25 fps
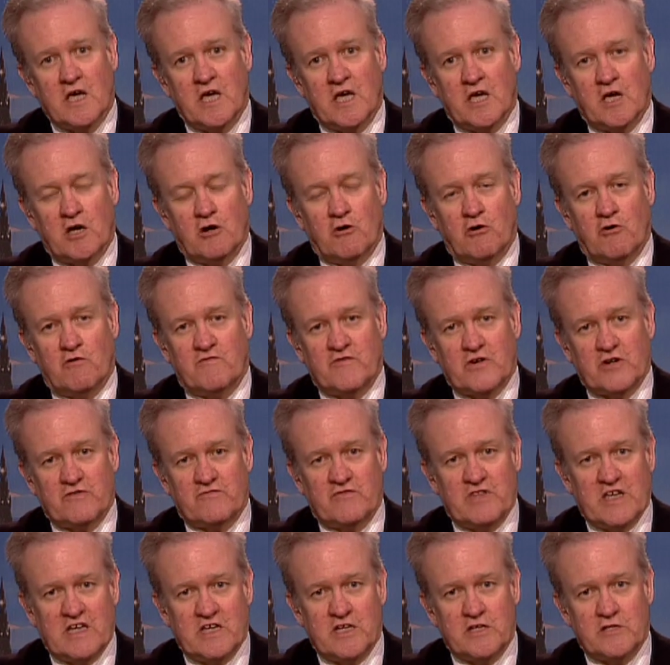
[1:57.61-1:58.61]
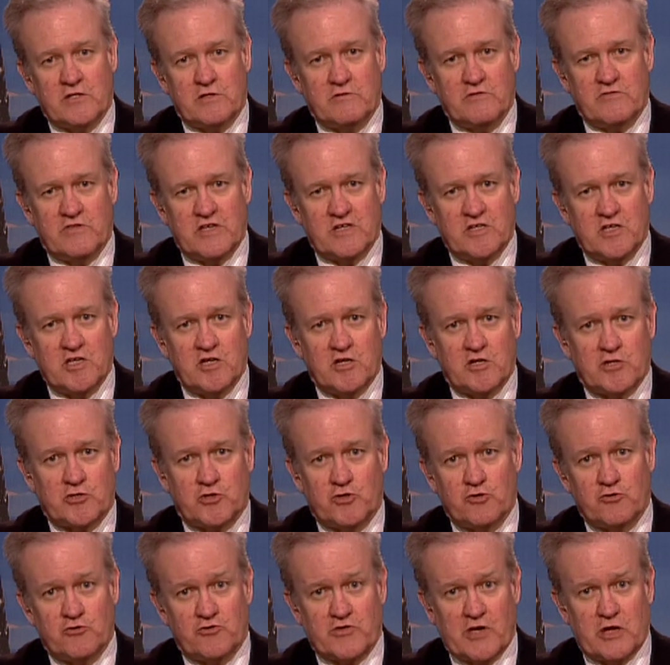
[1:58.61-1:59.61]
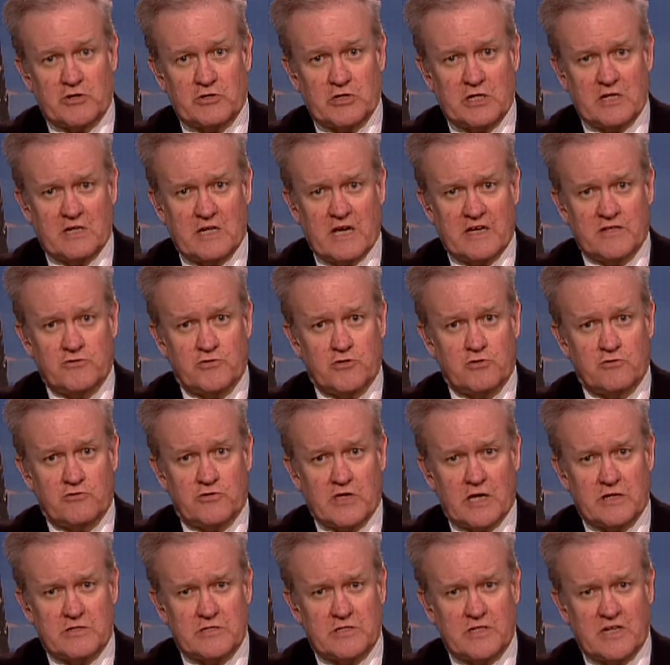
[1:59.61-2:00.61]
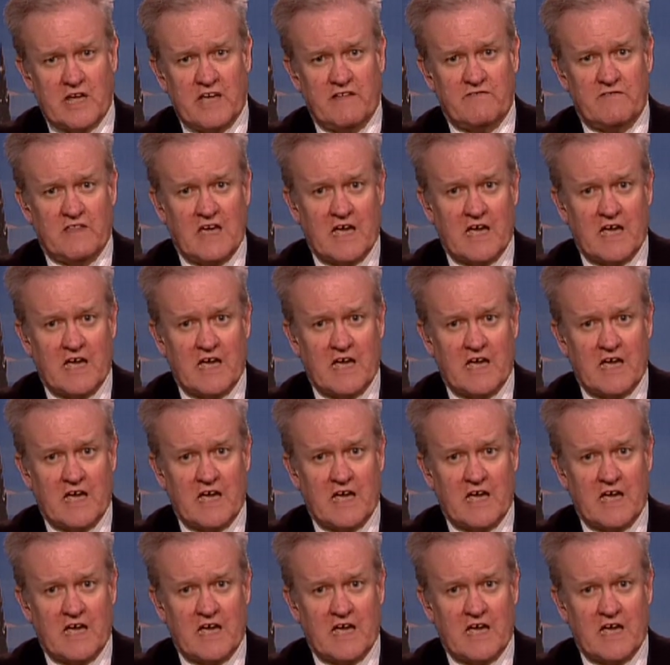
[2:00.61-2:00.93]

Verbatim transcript: Uh, over the, the year 2009-2010.